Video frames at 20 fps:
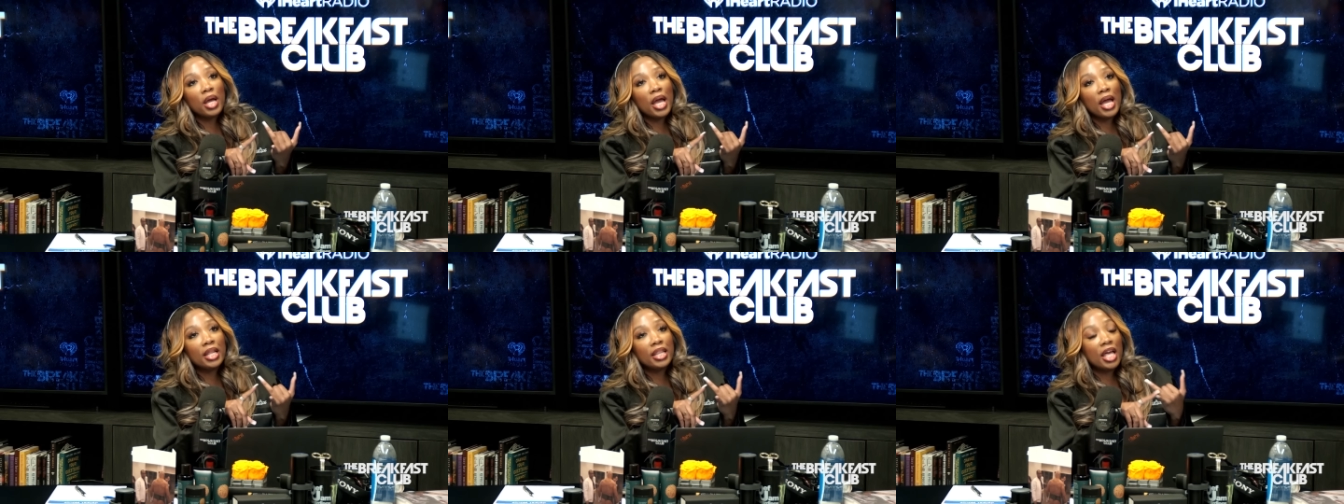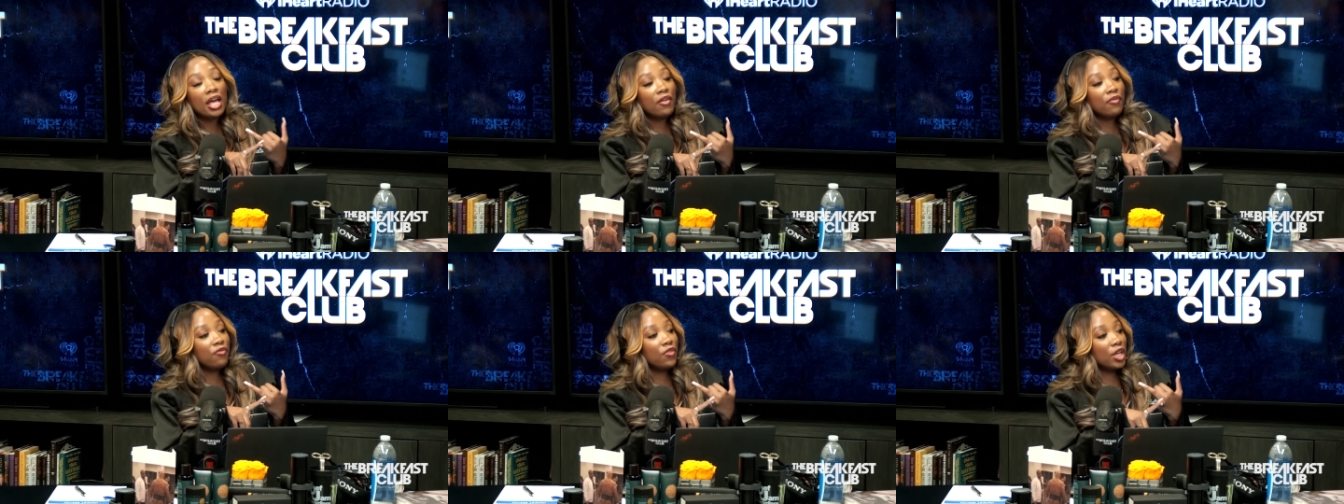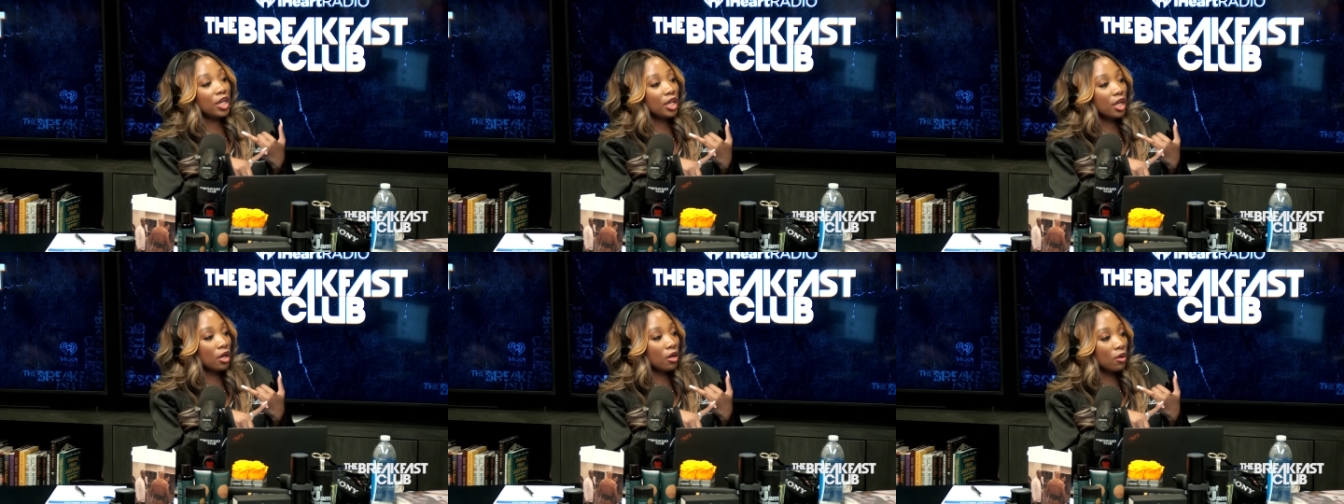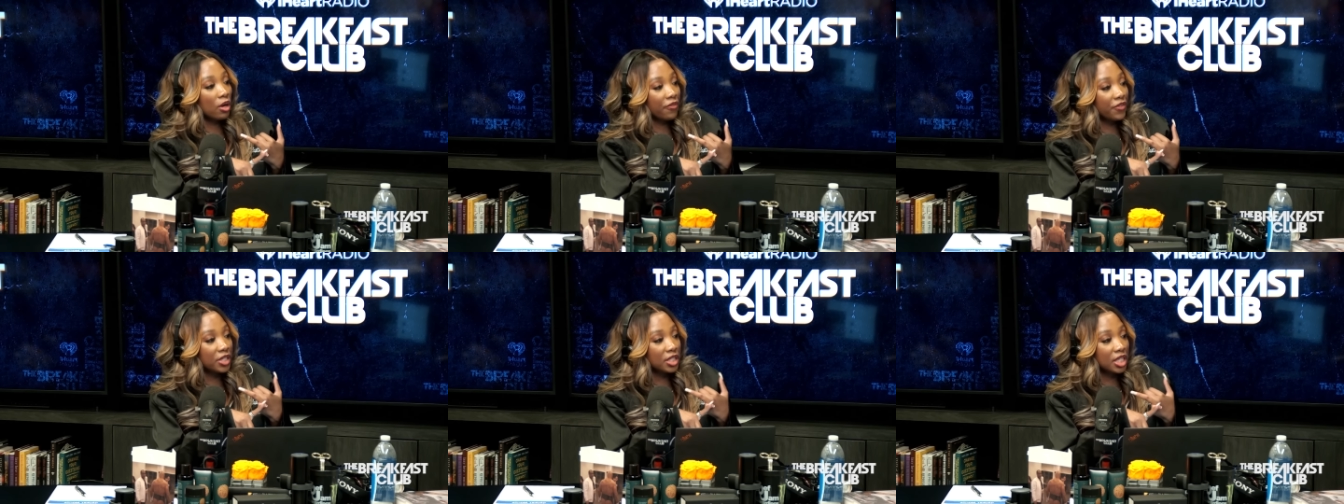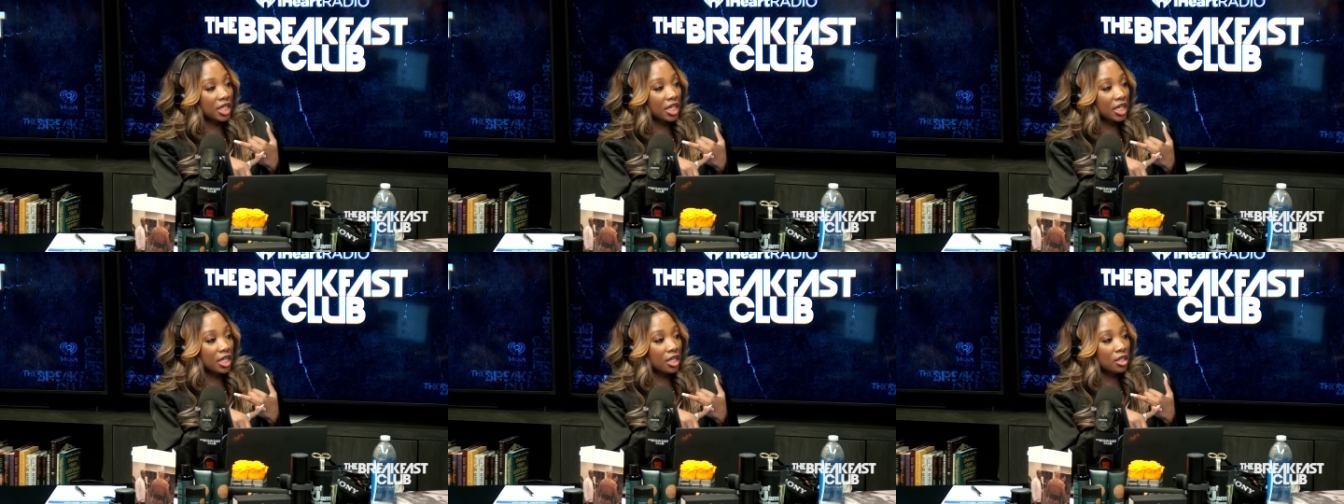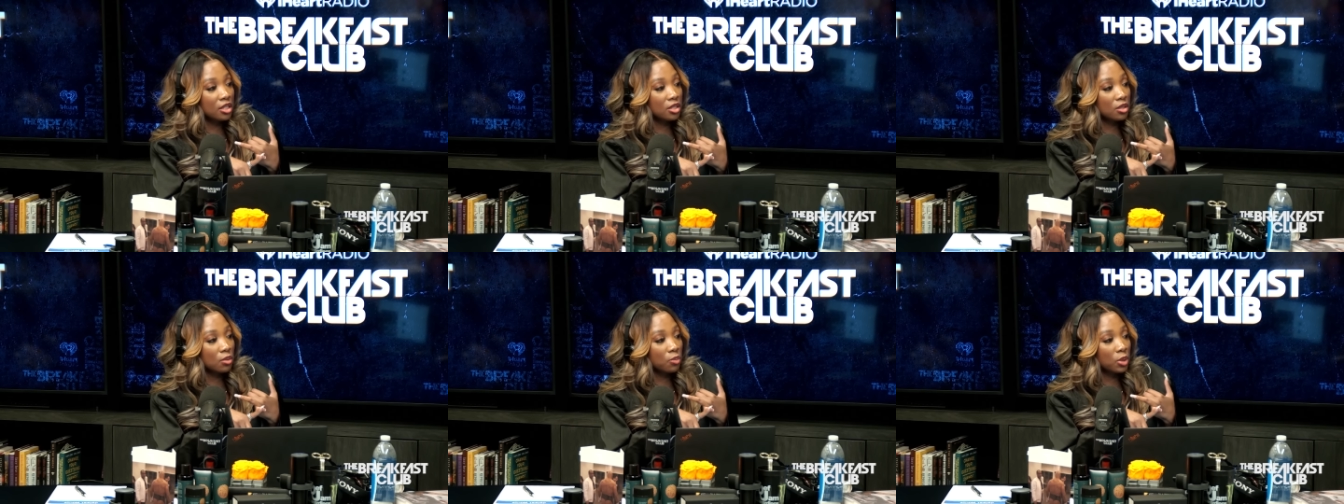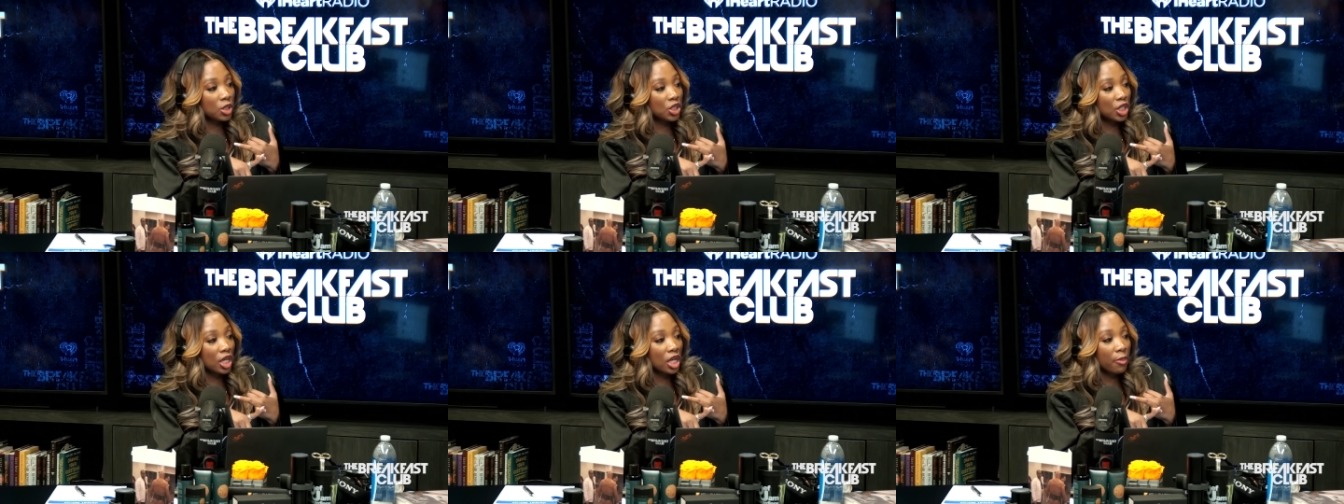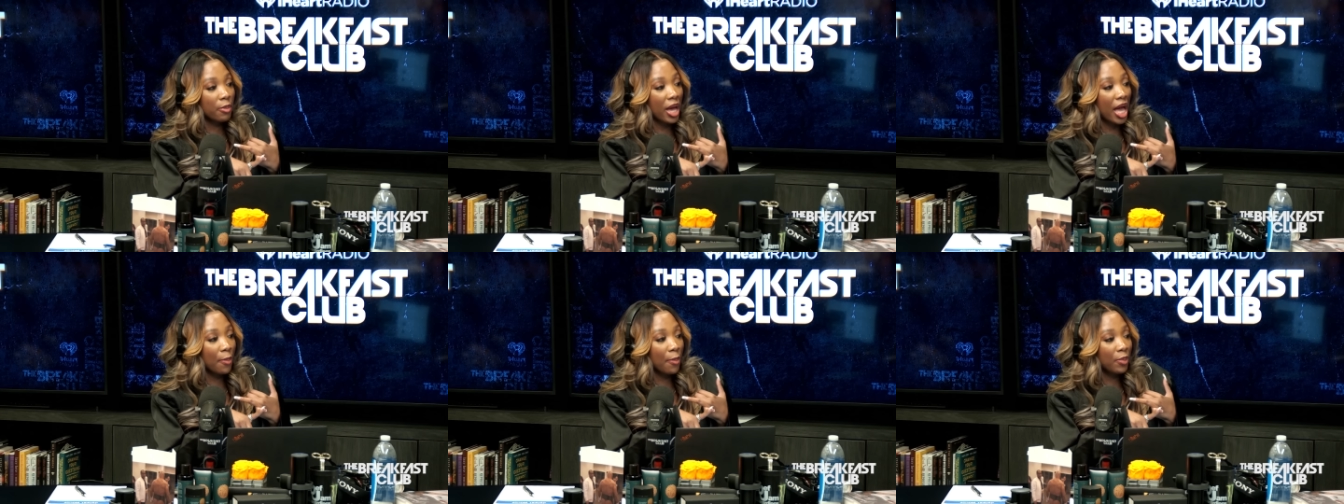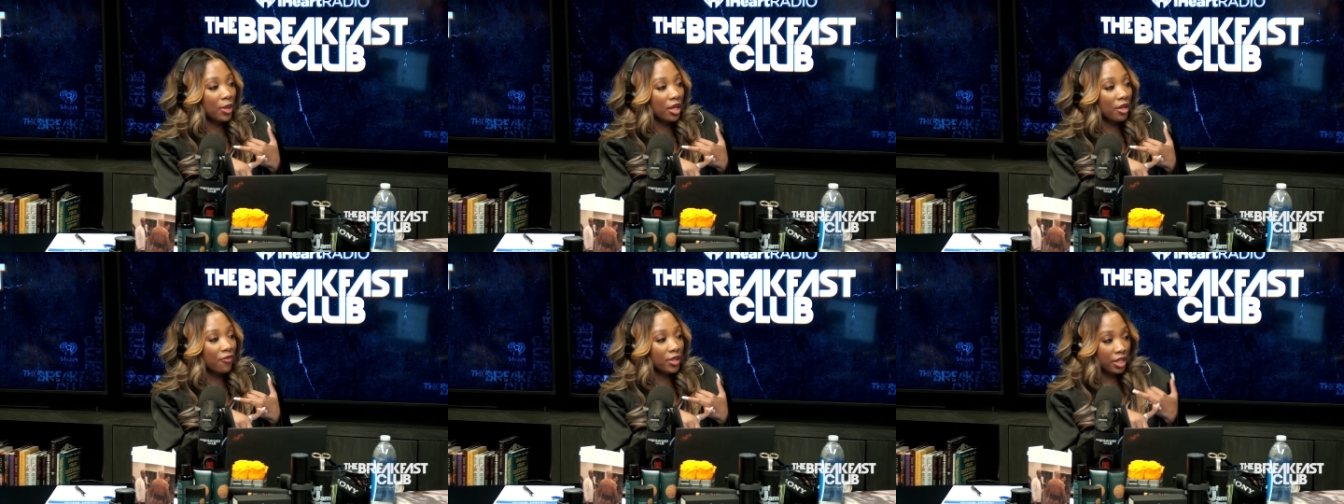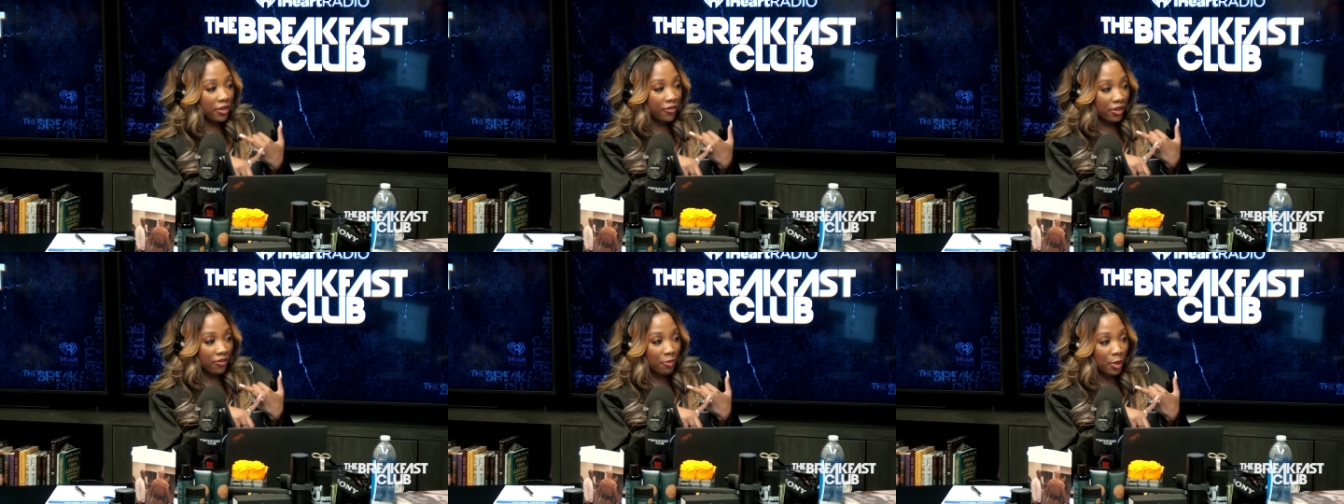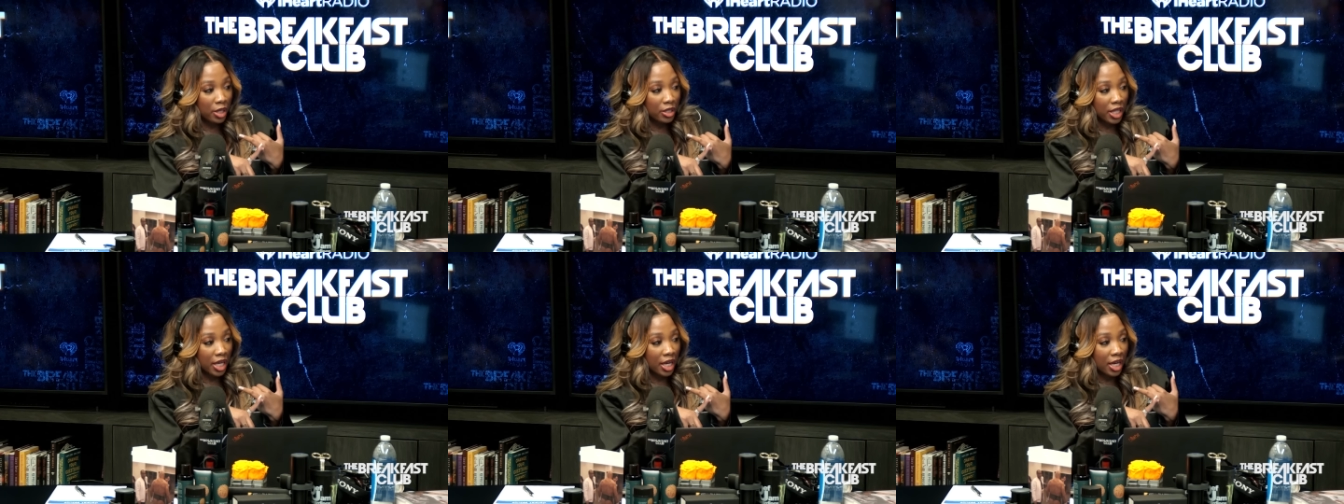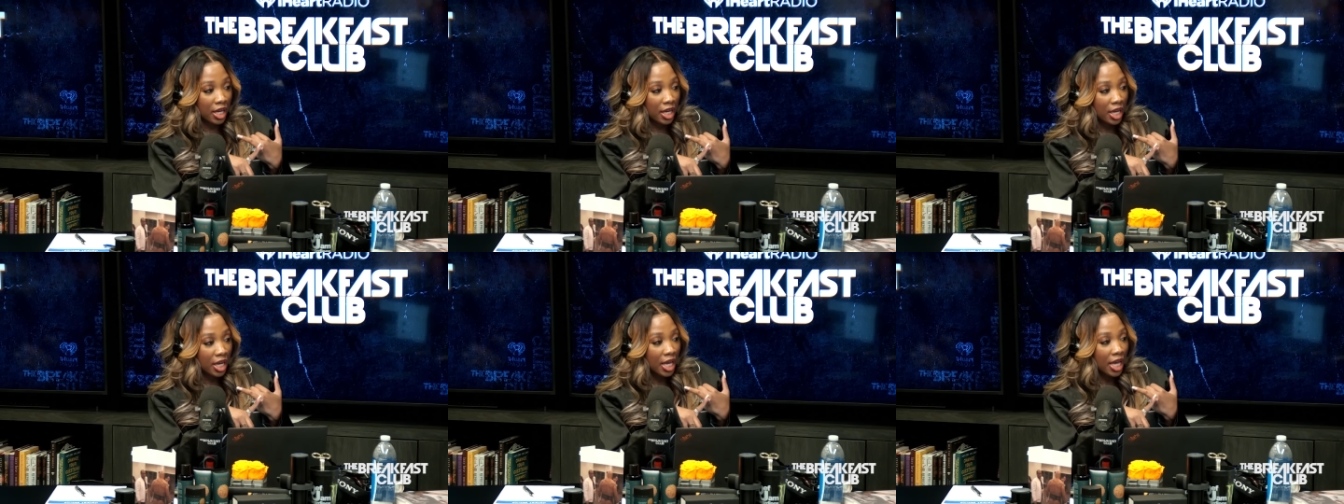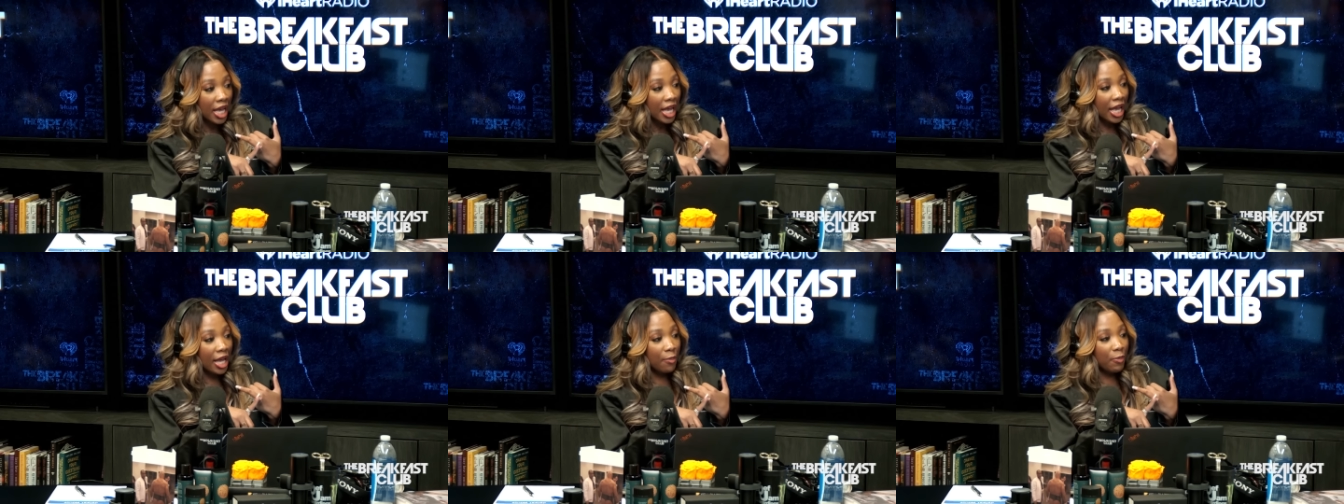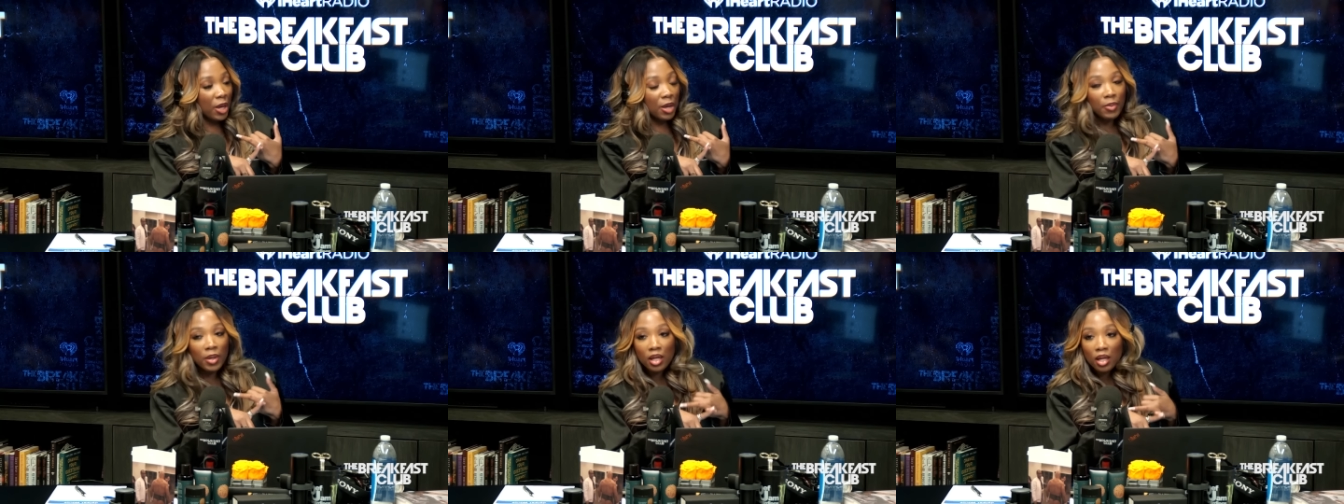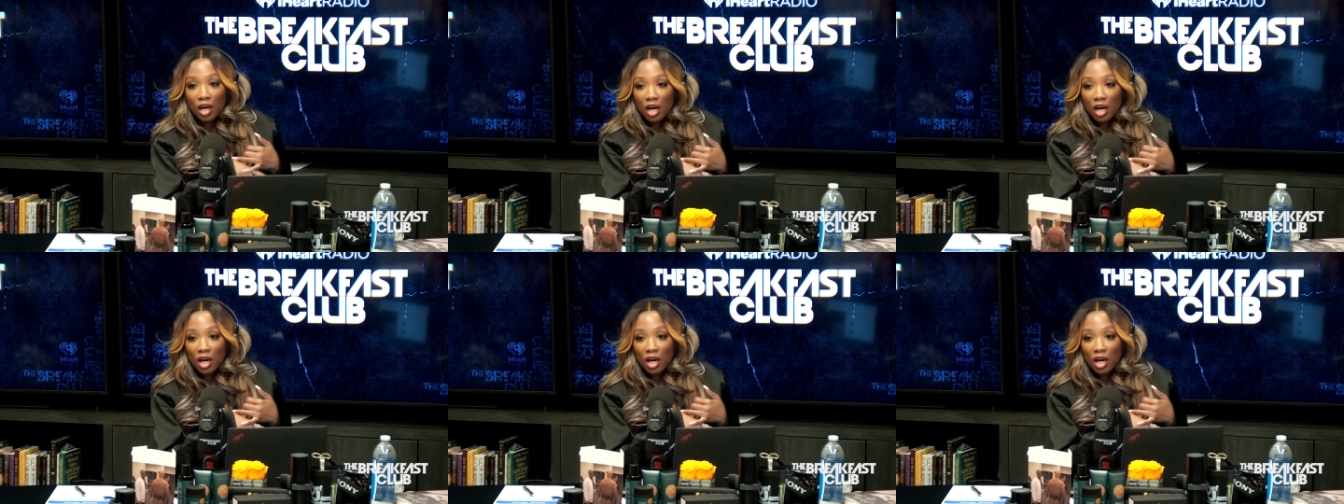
had that video of his kids wishing him a happy 55th birthday? Yes. And Baby